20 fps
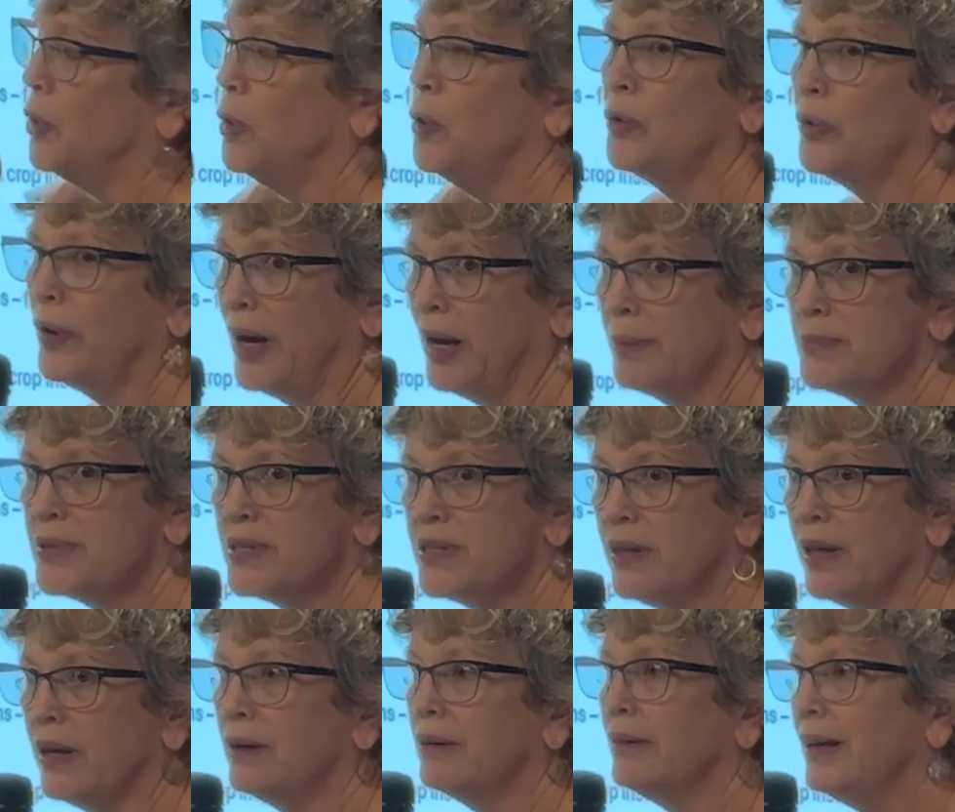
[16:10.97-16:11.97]

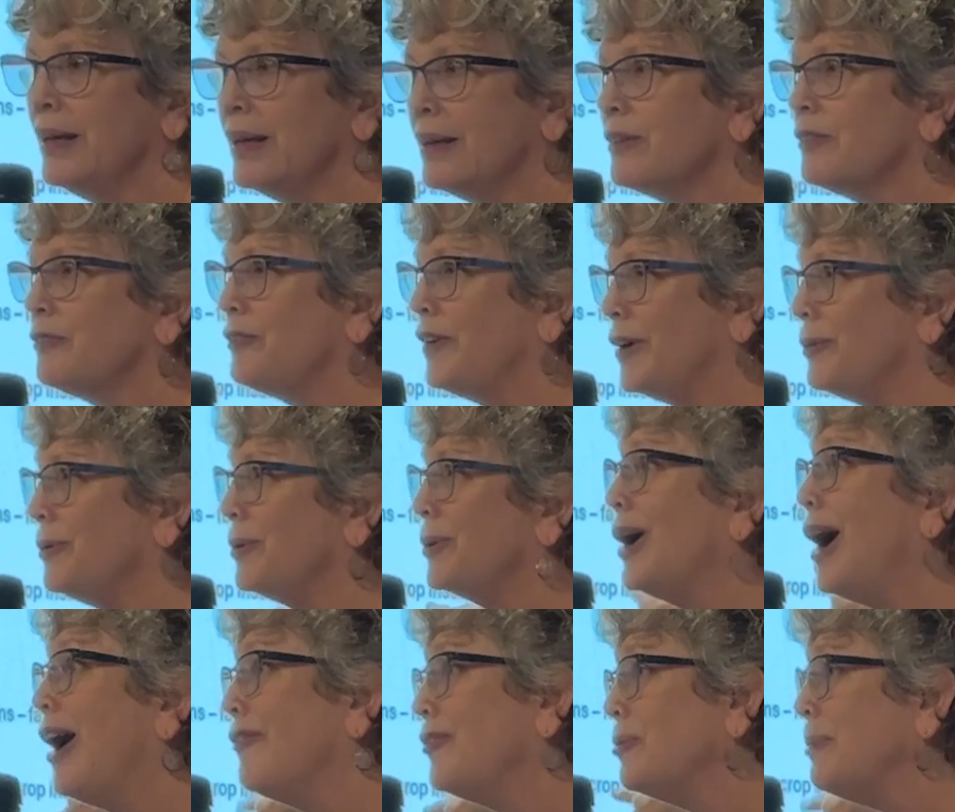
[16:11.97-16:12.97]
programs that are in the federal
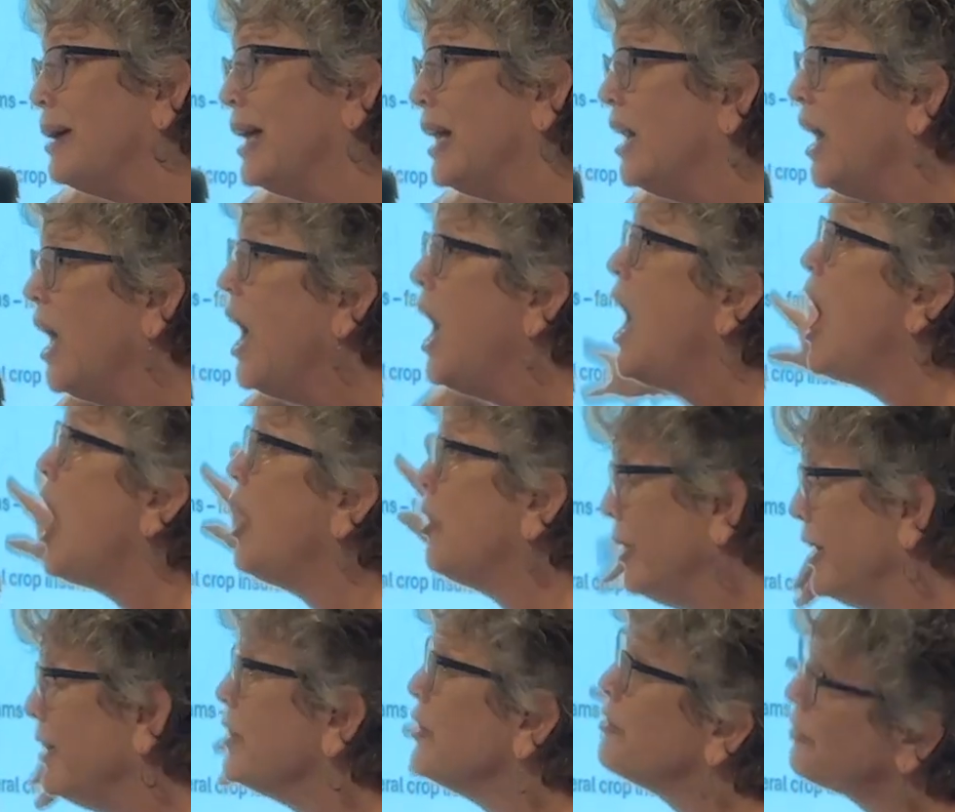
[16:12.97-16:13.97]
government
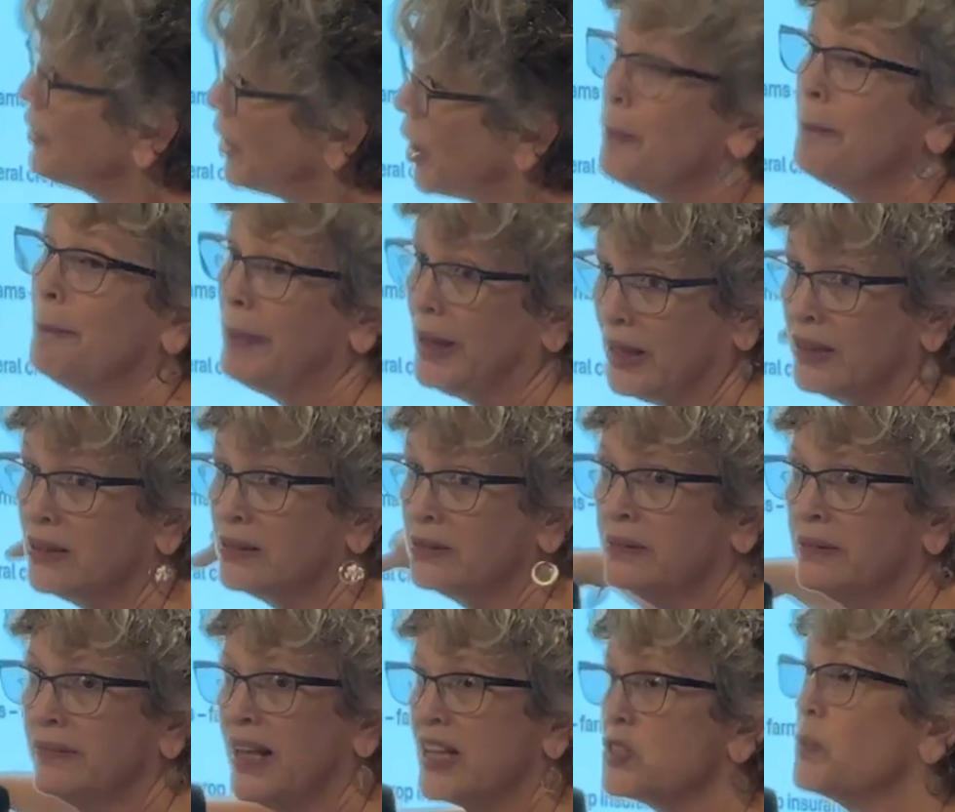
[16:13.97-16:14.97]
are in the Farm Bill.
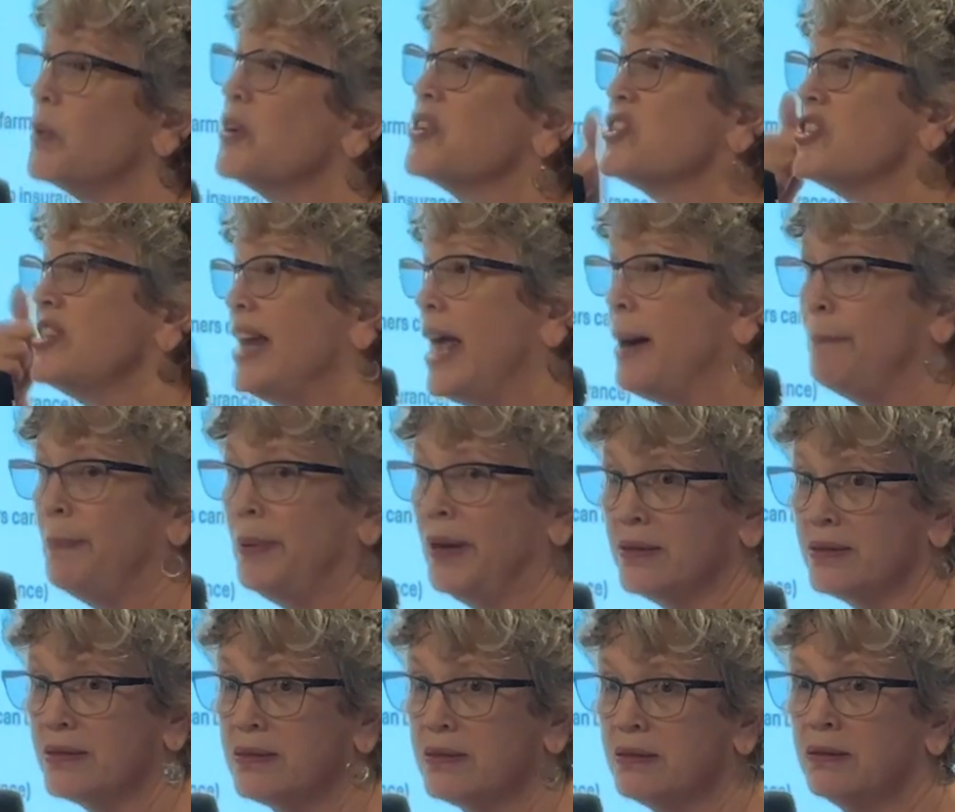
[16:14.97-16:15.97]
That's where
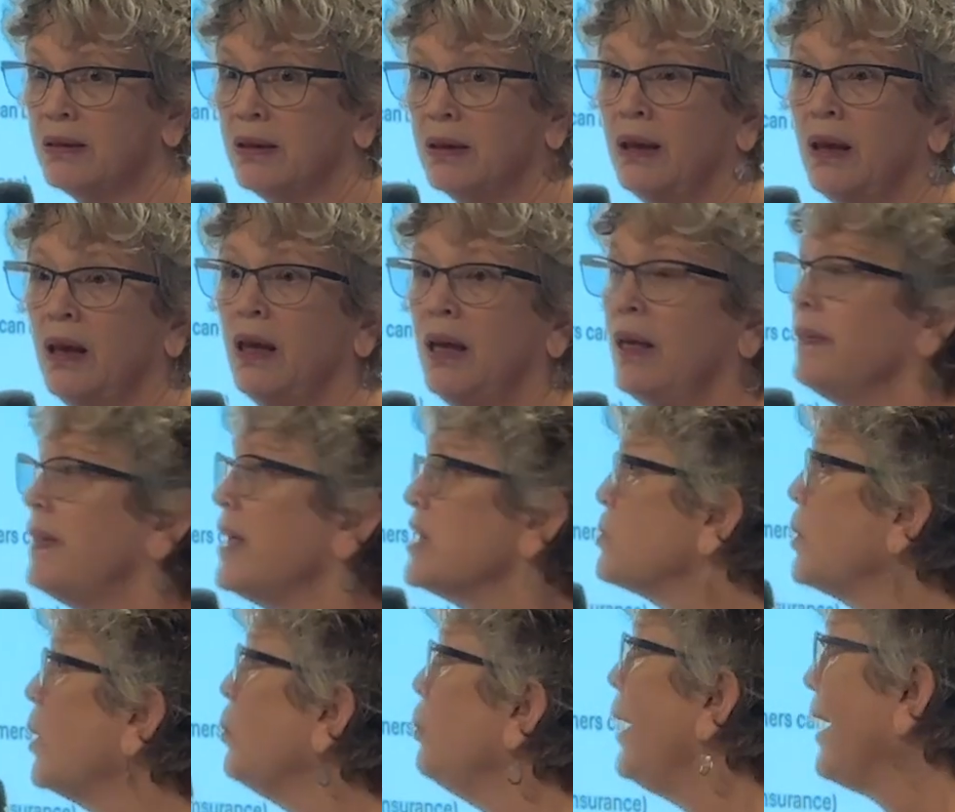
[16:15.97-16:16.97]
SNAP is.
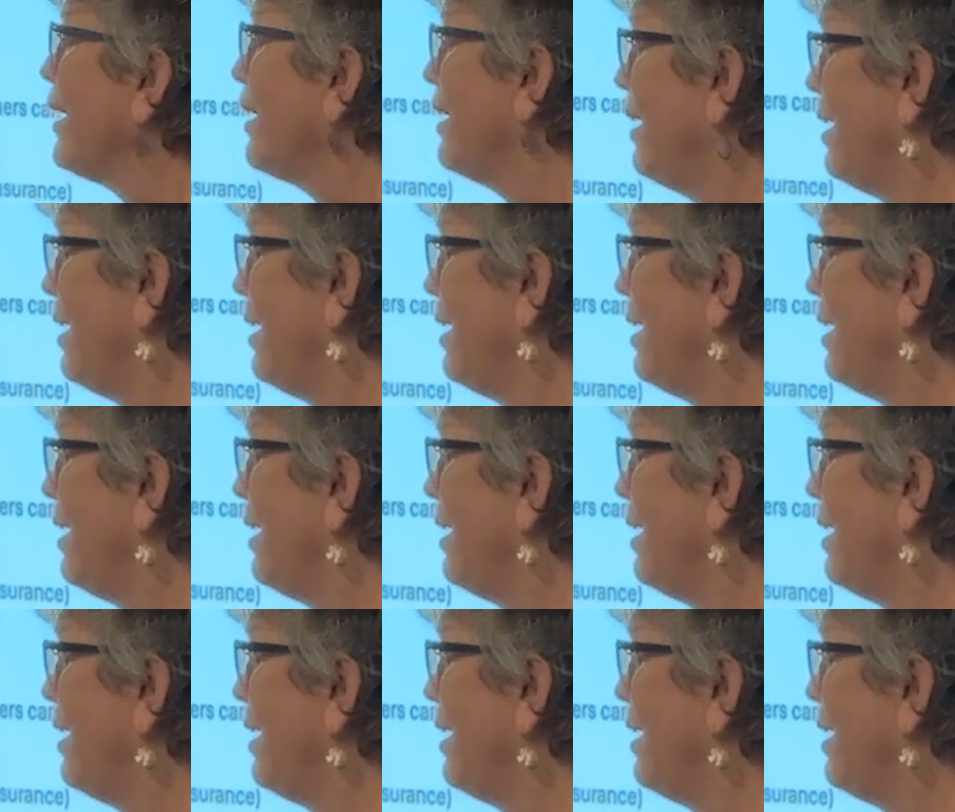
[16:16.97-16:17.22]
That's where WIC